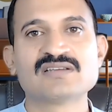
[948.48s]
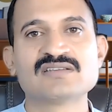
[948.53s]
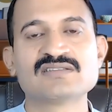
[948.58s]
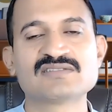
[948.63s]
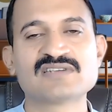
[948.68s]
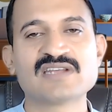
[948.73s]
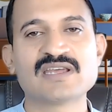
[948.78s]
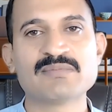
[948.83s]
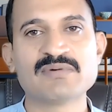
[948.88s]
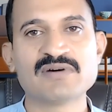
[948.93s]

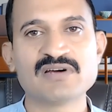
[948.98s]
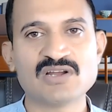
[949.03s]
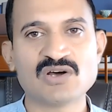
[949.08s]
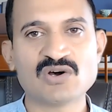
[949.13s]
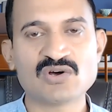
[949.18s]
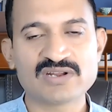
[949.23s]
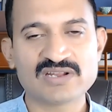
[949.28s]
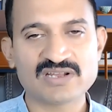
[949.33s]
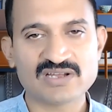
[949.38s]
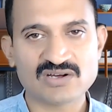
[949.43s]
stable
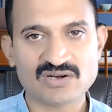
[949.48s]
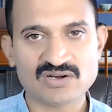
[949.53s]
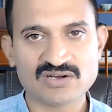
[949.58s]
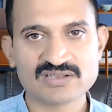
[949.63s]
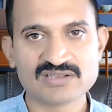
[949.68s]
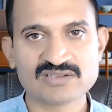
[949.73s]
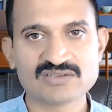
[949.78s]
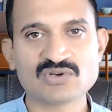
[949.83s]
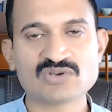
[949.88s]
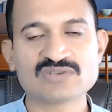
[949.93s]
or
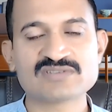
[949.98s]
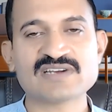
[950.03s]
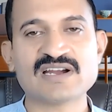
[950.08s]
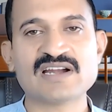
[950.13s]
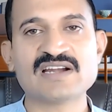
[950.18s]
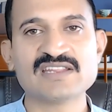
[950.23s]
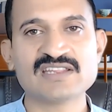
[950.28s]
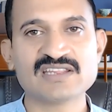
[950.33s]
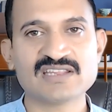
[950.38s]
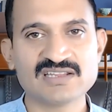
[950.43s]
you are
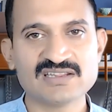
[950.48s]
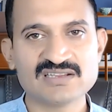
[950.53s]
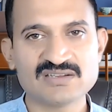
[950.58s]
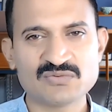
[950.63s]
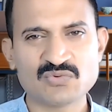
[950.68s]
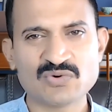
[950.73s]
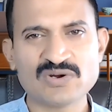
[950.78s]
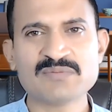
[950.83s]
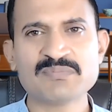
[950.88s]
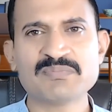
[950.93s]
standing in the
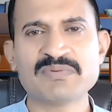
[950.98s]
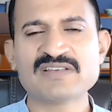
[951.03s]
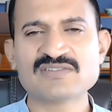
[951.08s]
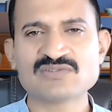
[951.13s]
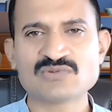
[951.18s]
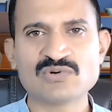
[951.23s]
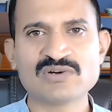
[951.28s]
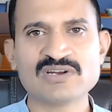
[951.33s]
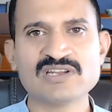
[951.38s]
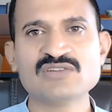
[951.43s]
one
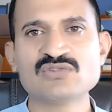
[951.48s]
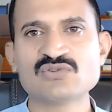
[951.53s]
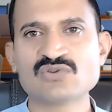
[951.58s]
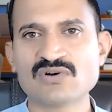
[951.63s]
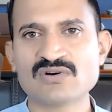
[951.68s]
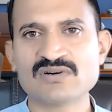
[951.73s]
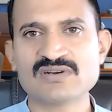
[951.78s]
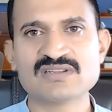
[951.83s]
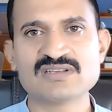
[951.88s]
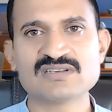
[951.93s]
place only
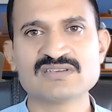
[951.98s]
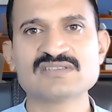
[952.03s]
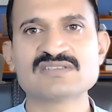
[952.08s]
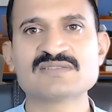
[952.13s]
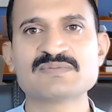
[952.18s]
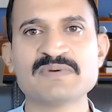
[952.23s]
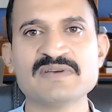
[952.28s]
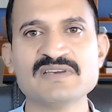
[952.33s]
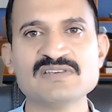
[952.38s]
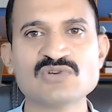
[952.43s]
throughout the
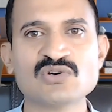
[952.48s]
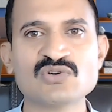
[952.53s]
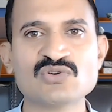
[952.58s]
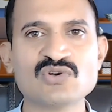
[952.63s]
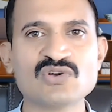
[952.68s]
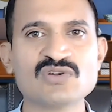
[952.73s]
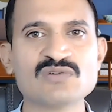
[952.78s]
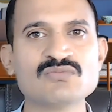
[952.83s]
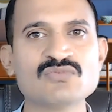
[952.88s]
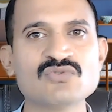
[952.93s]
speech or
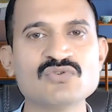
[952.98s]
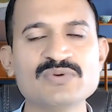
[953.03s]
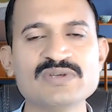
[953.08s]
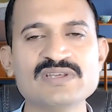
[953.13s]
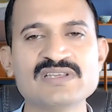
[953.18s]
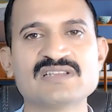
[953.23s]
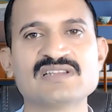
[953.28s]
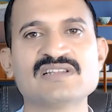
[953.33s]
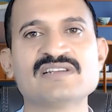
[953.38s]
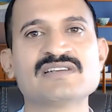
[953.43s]
you are
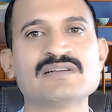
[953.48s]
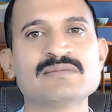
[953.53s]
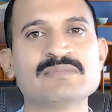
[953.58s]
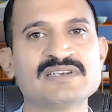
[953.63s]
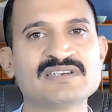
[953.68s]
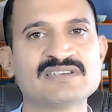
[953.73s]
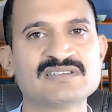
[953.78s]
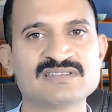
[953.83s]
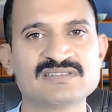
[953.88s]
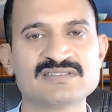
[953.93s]
moving a little
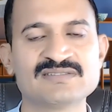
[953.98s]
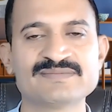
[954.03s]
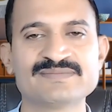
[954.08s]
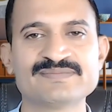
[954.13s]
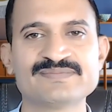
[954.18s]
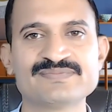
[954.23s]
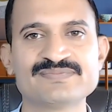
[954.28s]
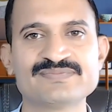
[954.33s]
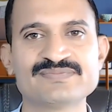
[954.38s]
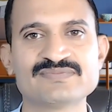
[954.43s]
bit.
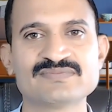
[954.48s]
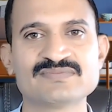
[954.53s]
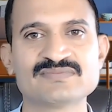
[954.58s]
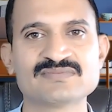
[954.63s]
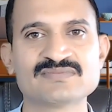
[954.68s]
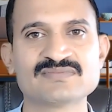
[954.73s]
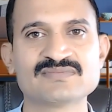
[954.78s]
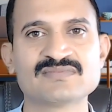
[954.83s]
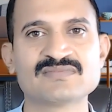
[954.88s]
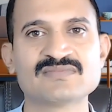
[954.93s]

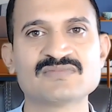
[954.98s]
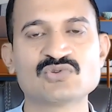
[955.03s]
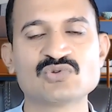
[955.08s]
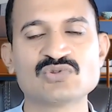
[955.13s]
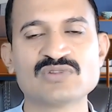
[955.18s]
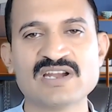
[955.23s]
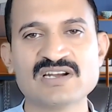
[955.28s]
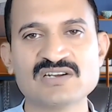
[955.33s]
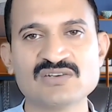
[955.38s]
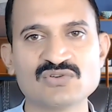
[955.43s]
So
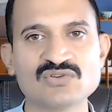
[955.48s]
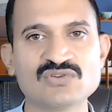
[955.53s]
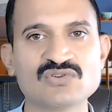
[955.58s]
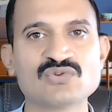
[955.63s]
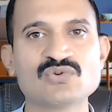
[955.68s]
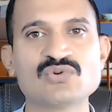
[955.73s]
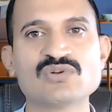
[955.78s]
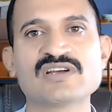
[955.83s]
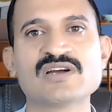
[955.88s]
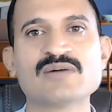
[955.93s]
that
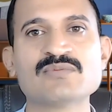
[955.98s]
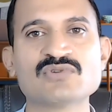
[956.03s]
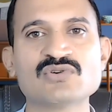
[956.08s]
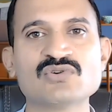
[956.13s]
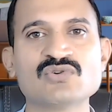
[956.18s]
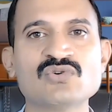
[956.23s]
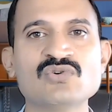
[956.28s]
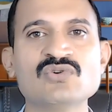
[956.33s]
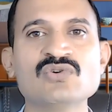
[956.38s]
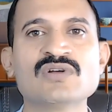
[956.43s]
you will come to
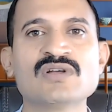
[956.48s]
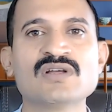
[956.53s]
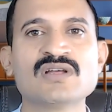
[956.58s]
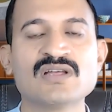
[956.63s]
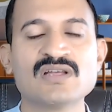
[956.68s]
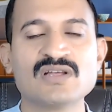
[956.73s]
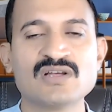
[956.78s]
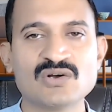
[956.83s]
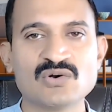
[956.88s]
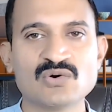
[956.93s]
know
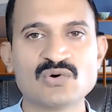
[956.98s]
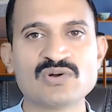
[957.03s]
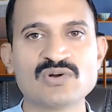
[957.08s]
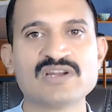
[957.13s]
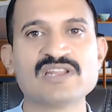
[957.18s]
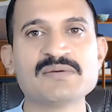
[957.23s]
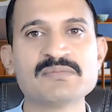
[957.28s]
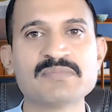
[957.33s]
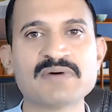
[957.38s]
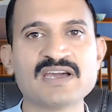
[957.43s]

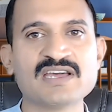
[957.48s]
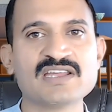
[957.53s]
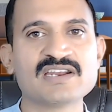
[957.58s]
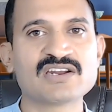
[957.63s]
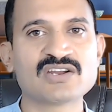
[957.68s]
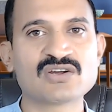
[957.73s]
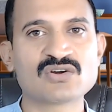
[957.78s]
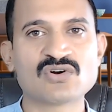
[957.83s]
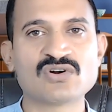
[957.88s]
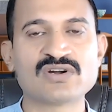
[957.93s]
only by
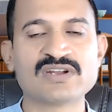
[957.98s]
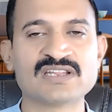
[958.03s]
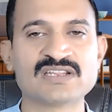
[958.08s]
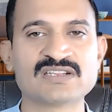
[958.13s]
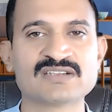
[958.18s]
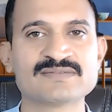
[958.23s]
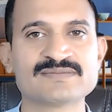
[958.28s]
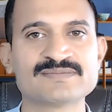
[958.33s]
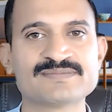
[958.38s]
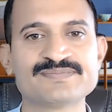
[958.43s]
recording.
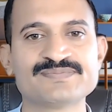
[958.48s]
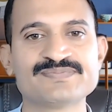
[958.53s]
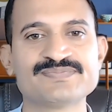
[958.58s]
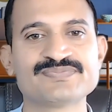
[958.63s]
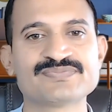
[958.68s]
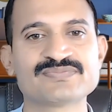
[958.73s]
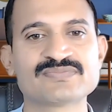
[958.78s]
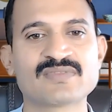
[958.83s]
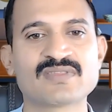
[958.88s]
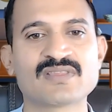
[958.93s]

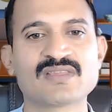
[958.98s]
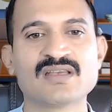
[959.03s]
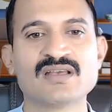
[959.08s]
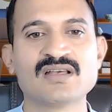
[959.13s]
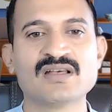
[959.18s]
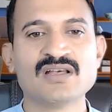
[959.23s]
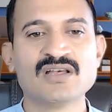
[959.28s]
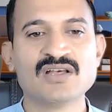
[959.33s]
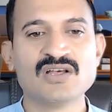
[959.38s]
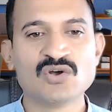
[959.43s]

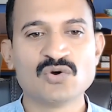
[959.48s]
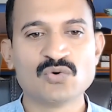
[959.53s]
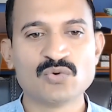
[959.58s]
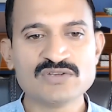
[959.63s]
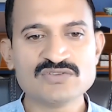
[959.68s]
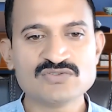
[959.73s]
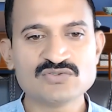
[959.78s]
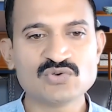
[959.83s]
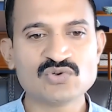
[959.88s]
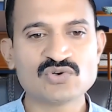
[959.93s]

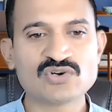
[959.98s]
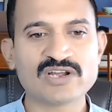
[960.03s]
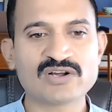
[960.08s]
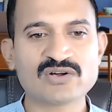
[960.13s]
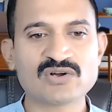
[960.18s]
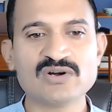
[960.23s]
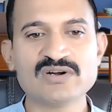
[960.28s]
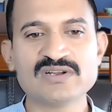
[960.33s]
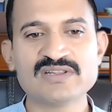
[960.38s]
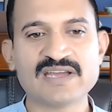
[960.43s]
Once you
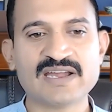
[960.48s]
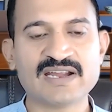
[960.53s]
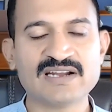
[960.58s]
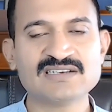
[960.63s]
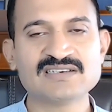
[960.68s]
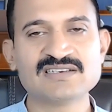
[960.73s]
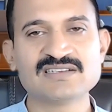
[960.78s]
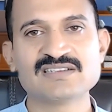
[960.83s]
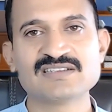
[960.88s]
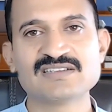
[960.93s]
record
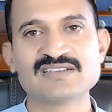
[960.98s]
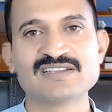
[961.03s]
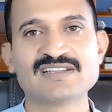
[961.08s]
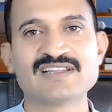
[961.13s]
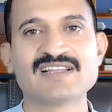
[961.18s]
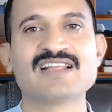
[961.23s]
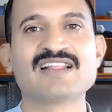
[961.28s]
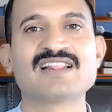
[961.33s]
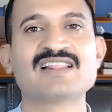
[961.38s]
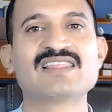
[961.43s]
that,
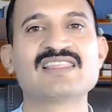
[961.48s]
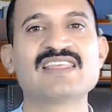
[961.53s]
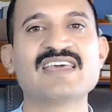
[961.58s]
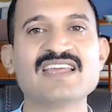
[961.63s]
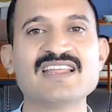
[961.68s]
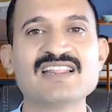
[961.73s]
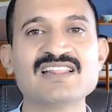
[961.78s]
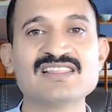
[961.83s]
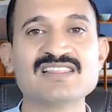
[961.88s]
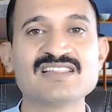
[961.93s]

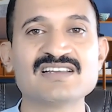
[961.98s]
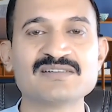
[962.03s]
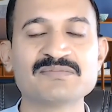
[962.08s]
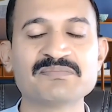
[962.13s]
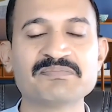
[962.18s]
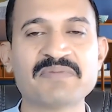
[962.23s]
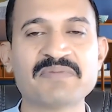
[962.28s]
then the